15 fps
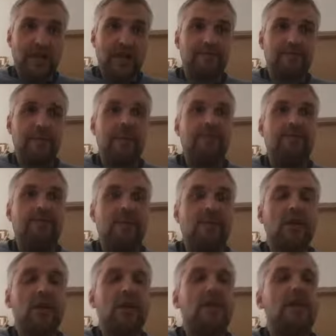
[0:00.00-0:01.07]
Have a
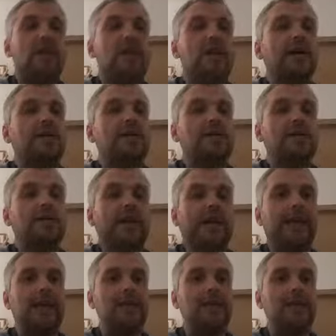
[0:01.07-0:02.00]
very nice day